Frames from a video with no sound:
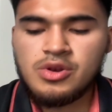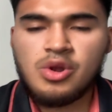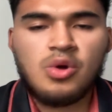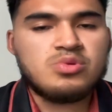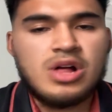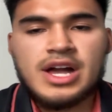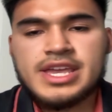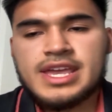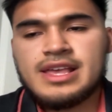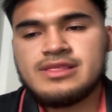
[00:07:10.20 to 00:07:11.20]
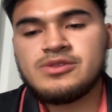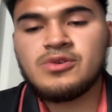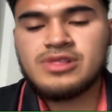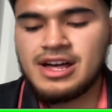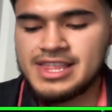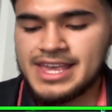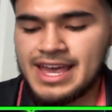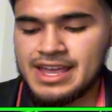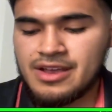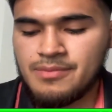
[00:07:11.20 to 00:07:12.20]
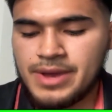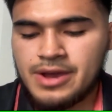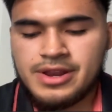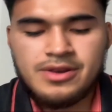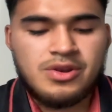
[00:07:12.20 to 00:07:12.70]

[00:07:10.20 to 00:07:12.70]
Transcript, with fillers: No lollygagging about it.